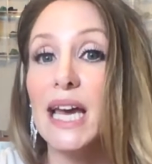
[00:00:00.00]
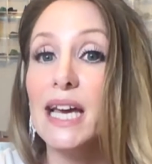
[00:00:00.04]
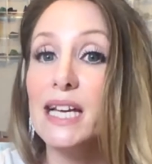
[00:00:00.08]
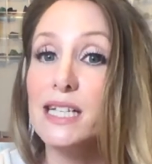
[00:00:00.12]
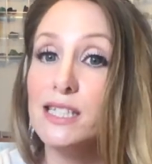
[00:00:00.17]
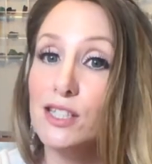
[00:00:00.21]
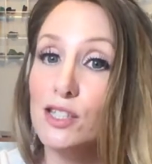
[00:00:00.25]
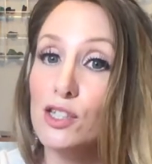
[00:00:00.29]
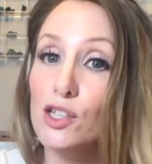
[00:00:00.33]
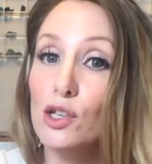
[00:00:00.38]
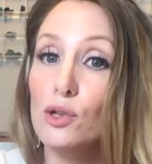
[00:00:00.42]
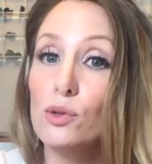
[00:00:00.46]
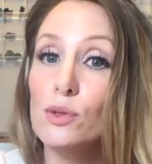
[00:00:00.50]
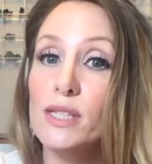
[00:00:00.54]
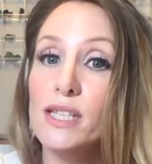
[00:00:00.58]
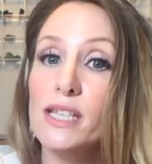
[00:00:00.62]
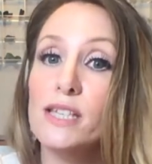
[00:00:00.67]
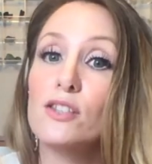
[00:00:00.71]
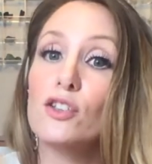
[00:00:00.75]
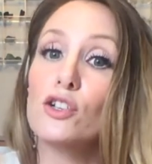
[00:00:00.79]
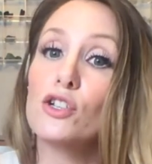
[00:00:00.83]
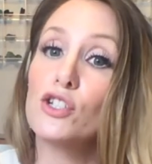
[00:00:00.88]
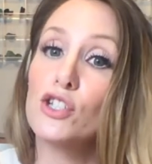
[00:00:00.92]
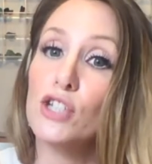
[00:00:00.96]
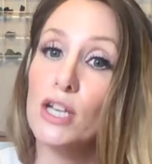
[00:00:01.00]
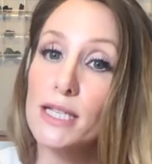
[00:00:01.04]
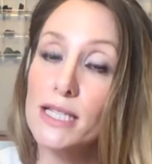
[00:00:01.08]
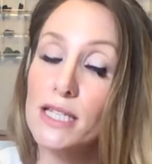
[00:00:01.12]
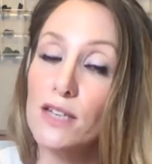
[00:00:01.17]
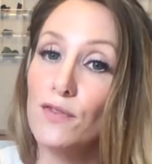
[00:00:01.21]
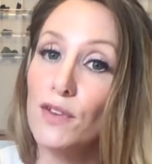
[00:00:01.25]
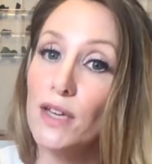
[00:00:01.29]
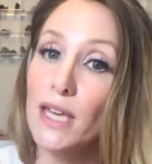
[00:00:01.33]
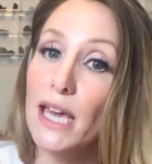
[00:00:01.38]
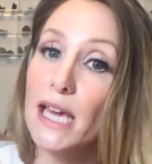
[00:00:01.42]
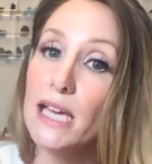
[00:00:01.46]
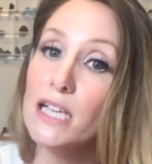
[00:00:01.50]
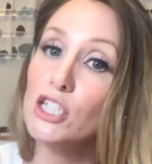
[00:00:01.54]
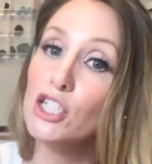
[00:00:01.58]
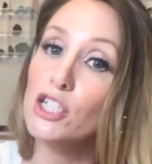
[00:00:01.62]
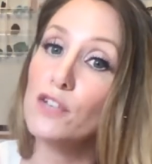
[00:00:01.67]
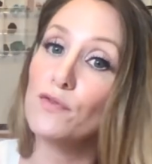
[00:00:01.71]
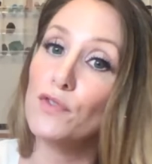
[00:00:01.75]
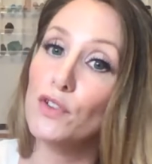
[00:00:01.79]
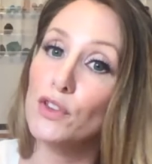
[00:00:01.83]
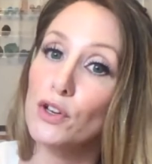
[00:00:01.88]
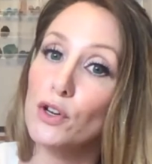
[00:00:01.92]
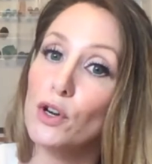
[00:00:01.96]
excuses or
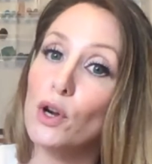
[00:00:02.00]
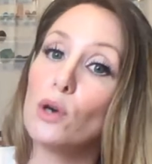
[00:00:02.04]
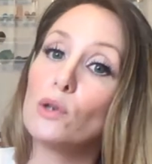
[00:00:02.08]
justification for their